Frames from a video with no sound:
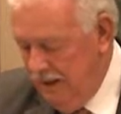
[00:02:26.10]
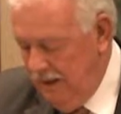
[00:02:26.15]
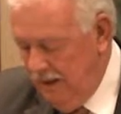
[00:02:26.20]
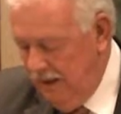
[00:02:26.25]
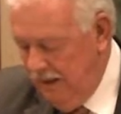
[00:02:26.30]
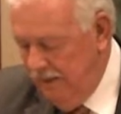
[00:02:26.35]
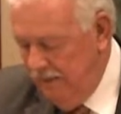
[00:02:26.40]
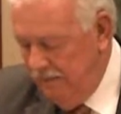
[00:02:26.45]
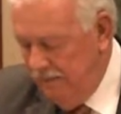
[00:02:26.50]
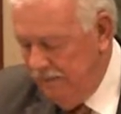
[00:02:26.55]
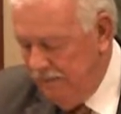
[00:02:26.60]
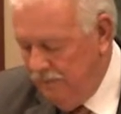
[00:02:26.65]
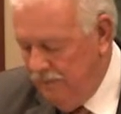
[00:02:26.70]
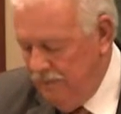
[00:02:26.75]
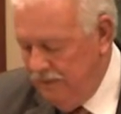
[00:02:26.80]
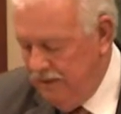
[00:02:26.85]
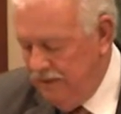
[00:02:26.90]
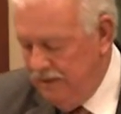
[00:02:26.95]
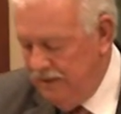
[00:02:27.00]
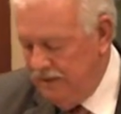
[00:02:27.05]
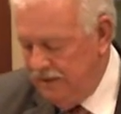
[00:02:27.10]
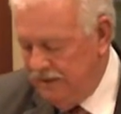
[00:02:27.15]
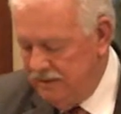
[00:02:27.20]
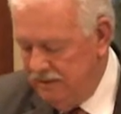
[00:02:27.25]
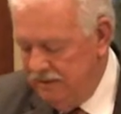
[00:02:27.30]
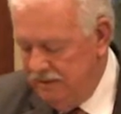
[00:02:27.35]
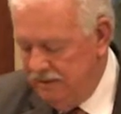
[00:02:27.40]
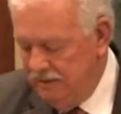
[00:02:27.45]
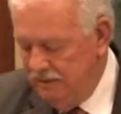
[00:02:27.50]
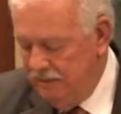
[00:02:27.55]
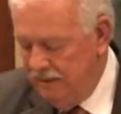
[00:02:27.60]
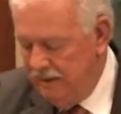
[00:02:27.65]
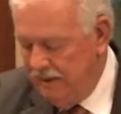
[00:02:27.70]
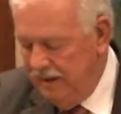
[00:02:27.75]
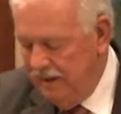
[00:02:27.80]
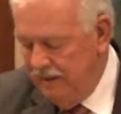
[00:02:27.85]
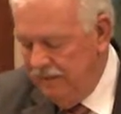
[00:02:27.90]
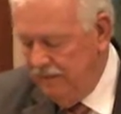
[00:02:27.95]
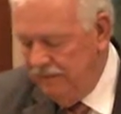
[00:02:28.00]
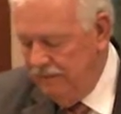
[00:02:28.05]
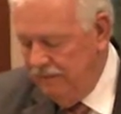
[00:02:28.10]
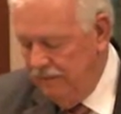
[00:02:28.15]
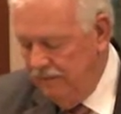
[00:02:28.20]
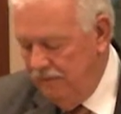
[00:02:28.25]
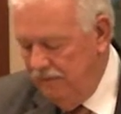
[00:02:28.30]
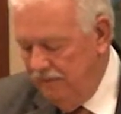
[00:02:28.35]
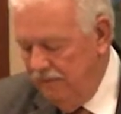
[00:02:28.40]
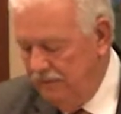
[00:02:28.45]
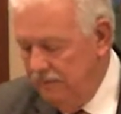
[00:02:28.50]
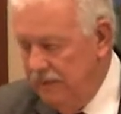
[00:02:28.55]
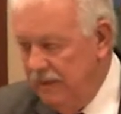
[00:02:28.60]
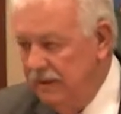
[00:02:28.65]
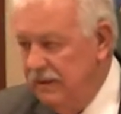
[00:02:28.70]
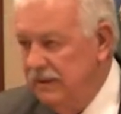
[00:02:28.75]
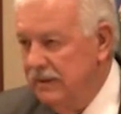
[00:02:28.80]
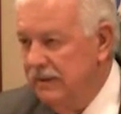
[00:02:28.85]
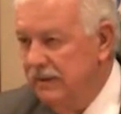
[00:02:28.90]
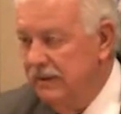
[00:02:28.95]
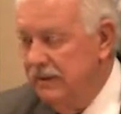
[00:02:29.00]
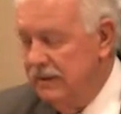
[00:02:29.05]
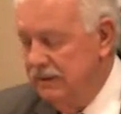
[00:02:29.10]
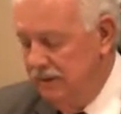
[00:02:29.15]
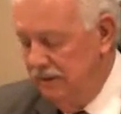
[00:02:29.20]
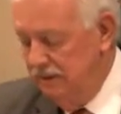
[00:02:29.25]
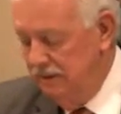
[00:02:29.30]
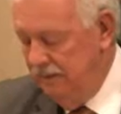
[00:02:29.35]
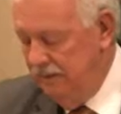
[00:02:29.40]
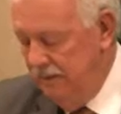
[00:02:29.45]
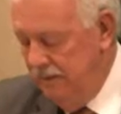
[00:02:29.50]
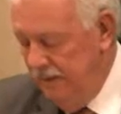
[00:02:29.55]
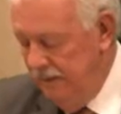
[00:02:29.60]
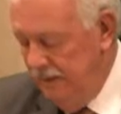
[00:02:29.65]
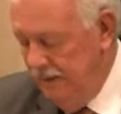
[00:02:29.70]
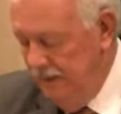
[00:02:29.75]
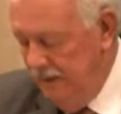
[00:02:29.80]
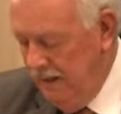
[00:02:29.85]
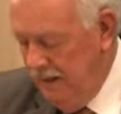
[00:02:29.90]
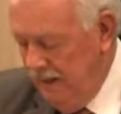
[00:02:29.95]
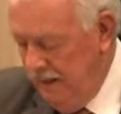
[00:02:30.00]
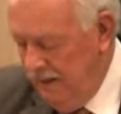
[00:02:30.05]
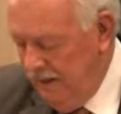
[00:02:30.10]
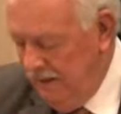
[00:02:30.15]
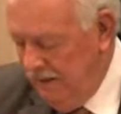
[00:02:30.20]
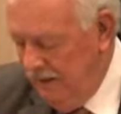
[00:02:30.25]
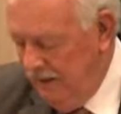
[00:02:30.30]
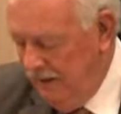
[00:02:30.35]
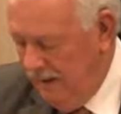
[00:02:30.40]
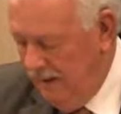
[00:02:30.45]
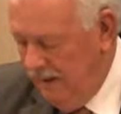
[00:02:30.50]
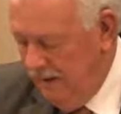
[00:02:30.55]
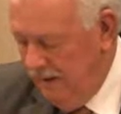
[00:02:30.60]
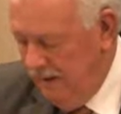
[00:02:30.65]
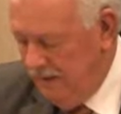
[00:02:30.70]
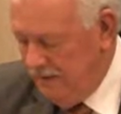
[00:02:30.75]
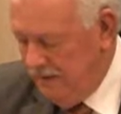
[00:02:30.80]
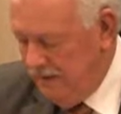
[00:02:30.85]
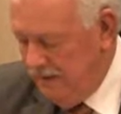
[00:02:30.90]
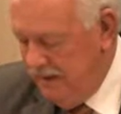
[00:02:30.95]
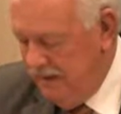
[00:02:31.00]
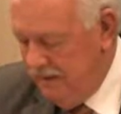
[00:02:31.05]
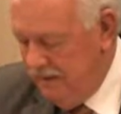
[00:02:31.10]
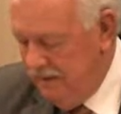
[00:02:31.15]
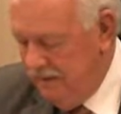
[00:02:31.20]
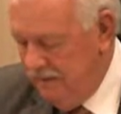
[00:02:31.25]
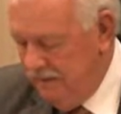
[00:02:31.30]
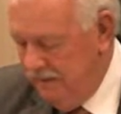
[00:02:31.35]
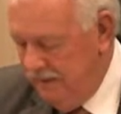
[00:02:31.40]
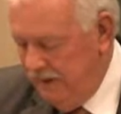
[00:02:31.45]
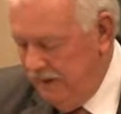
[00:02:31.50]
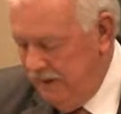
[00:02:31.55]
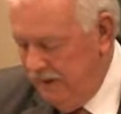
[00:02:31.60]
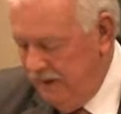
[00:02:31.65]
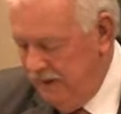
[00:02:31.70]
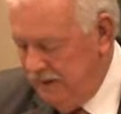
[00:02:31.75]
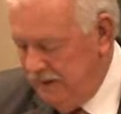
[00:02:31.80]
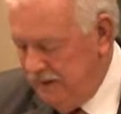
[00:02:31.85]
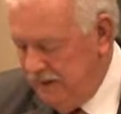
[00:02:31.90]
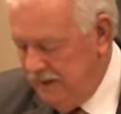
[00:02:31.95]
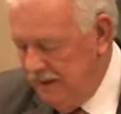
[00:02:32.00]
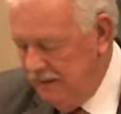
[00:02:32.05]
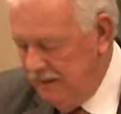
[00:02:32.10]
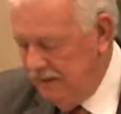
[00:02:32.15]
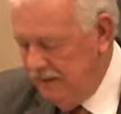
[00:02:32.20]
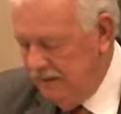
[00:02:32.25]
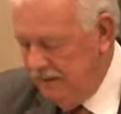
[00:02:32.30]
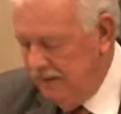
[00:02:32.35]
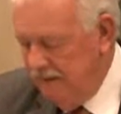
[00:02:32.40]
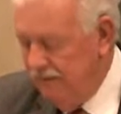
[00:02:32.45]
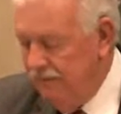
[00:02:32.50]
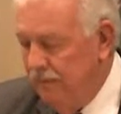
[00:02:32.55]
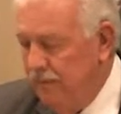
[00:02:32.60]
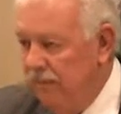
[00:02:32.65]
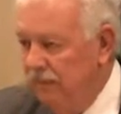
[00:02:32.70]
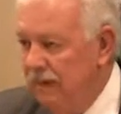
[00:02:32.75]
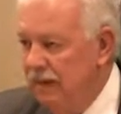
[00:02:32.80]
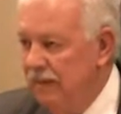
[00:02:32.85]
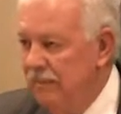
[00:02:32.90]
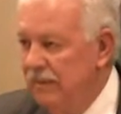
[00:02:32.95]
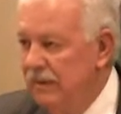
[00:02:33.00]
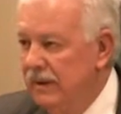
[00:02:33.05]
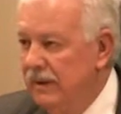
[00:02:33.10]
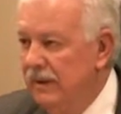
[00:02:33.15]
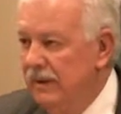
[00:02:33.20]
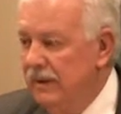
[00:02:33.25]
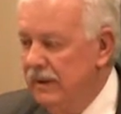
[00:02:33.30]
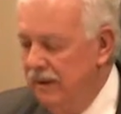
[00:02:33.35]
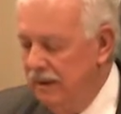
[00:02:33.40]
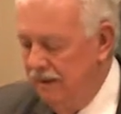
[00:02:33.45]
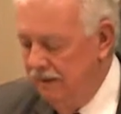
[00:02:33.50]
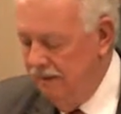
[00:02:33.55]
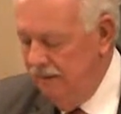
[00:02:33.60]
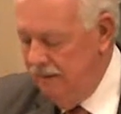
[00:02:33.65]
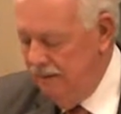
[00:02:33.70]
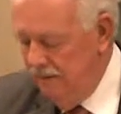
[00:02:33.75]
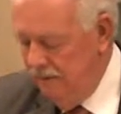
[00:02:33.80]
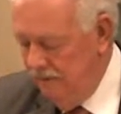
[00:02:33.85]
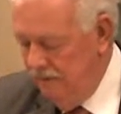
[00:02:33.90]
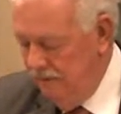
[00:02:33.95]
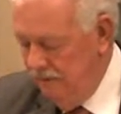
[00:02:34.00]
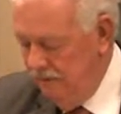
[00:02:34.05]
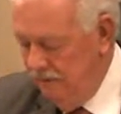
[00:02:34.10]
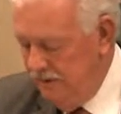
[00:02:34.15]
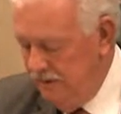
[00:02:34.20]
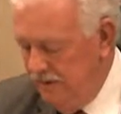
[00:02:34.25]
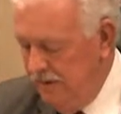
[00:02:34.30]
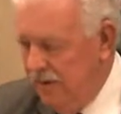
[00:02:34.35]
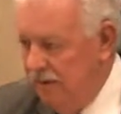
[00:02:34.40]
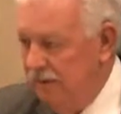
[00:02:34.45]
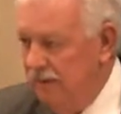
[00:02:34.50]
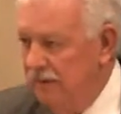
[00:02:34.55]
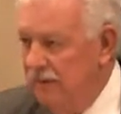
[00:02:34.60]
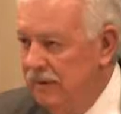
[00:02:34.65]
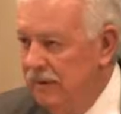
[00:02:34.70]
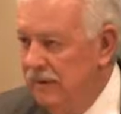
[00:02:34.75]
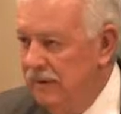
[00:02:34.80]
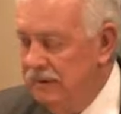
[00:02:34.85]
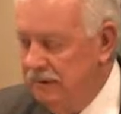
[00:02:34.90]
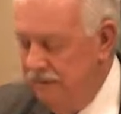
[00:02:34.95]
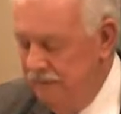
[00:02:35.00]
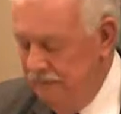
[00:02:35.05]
Even before the legislature began reviewing the budget this year, the Higher Education Committee had scheduled a $48 million tuition increase.